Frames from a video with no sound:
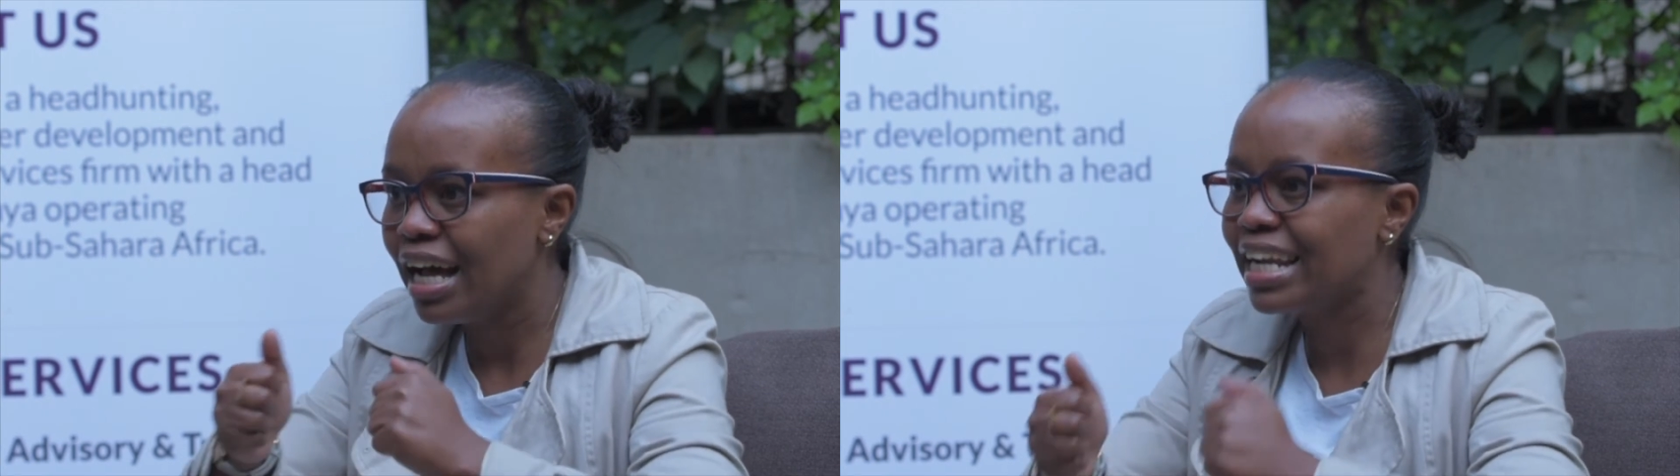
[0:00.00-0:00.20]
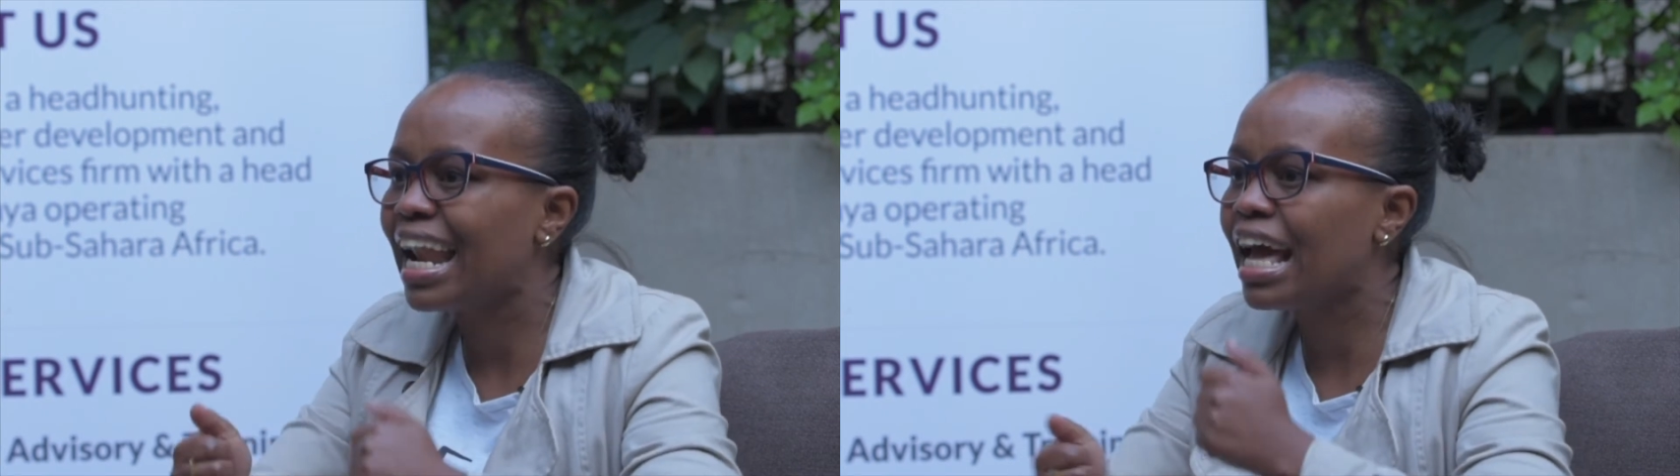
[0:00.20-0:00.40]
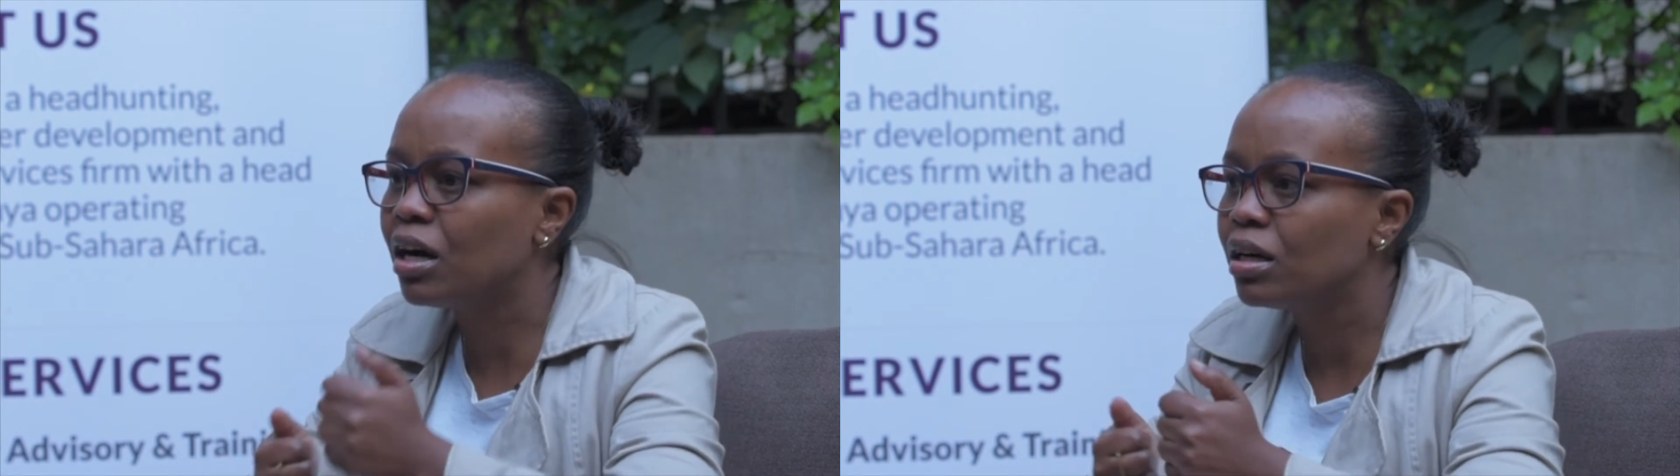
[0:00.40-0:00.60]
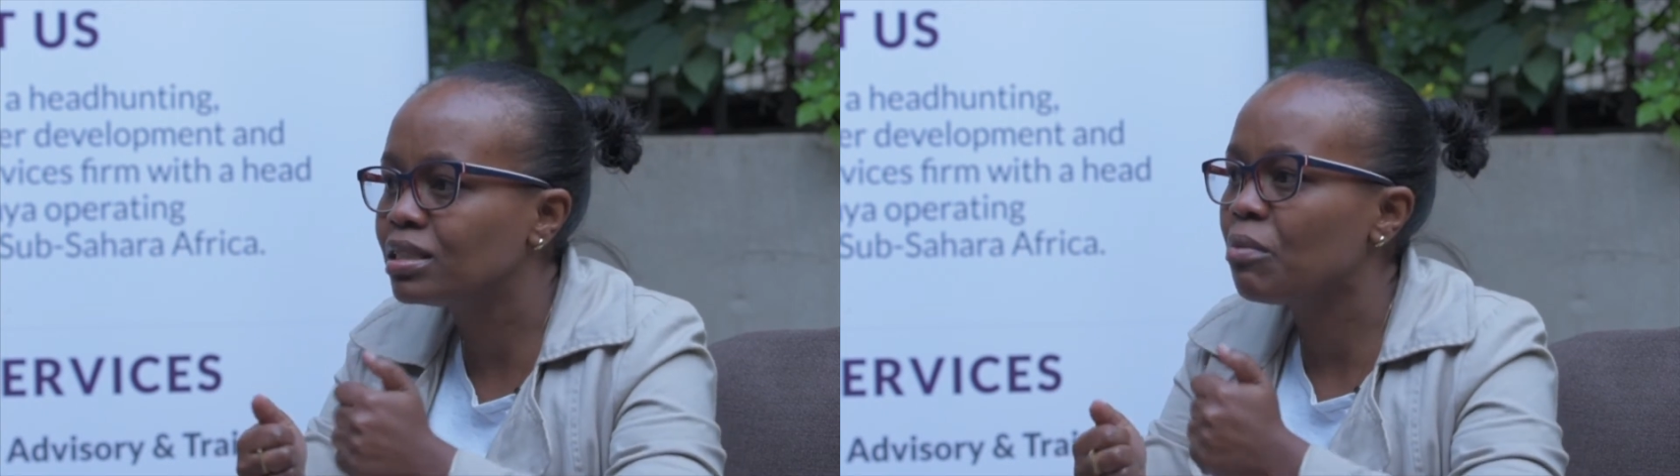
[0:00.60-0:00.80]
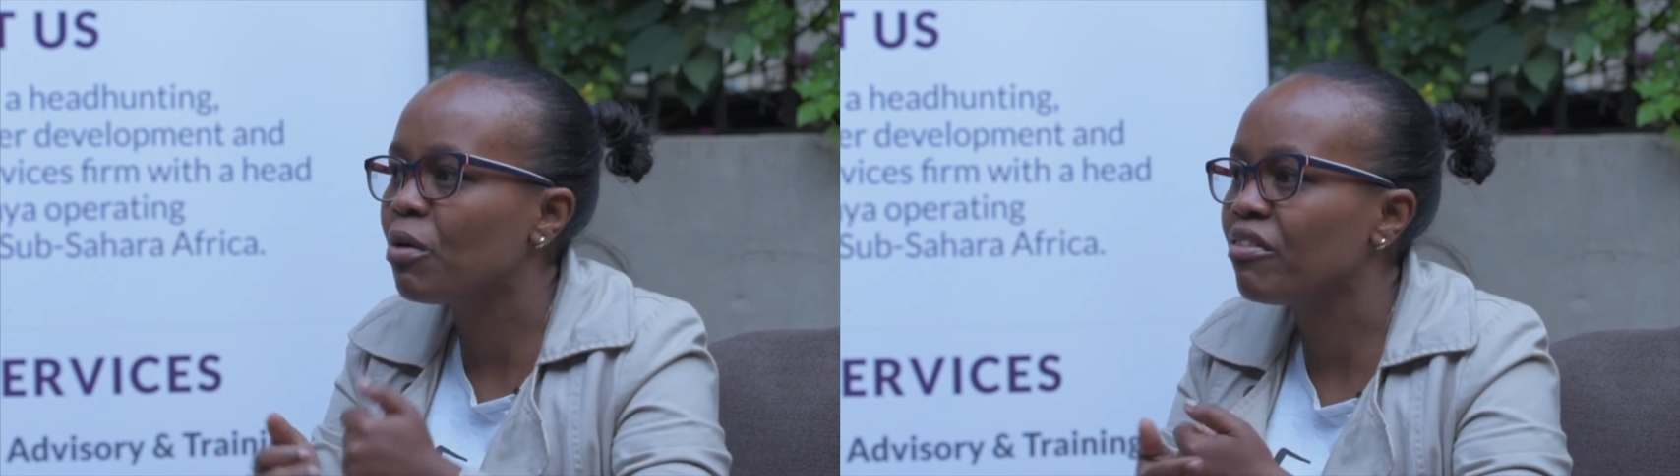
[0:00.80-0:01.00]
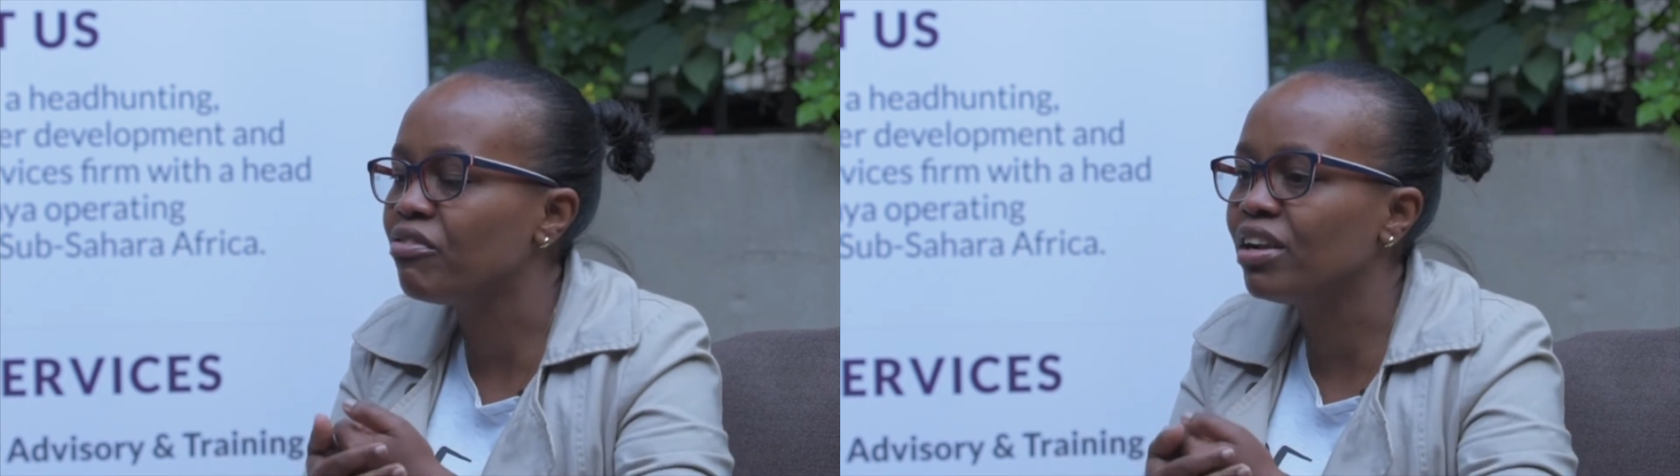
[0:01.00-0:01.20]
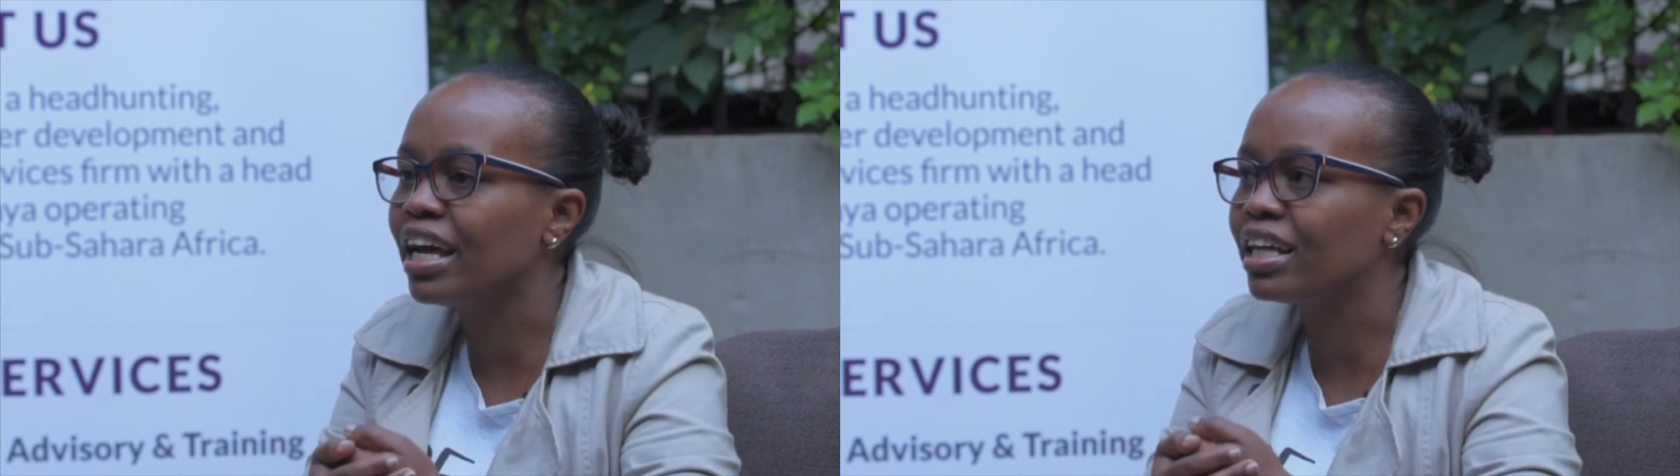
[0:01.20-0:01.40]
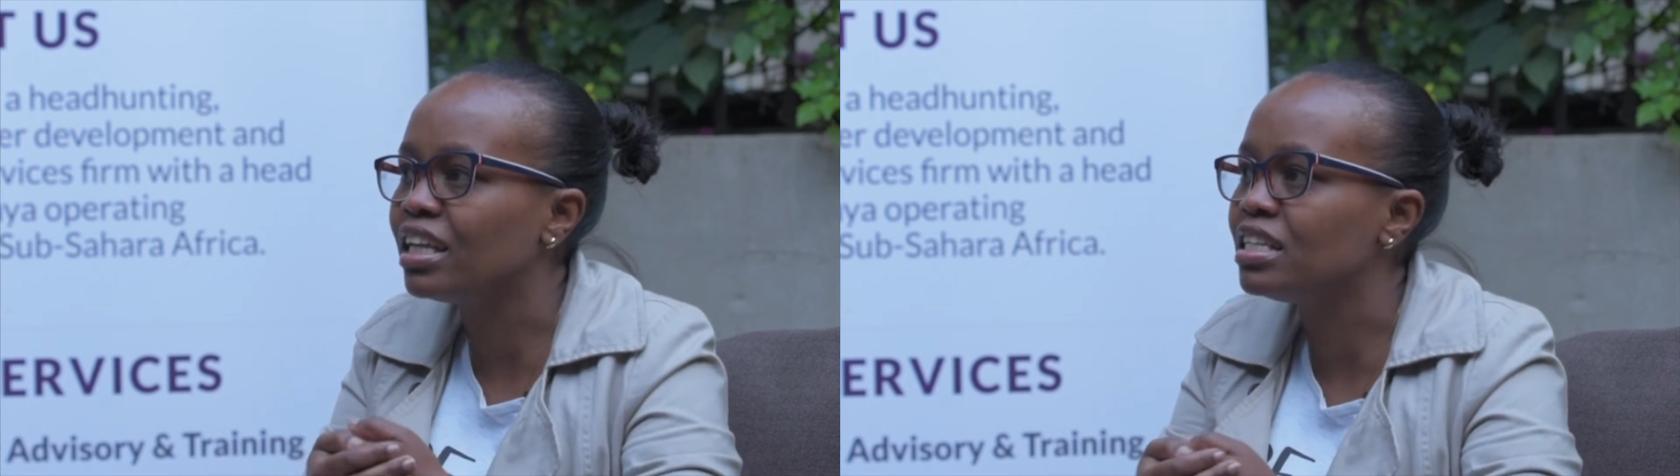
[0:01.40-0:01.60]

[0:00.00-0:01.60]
and I like somewhere I feel like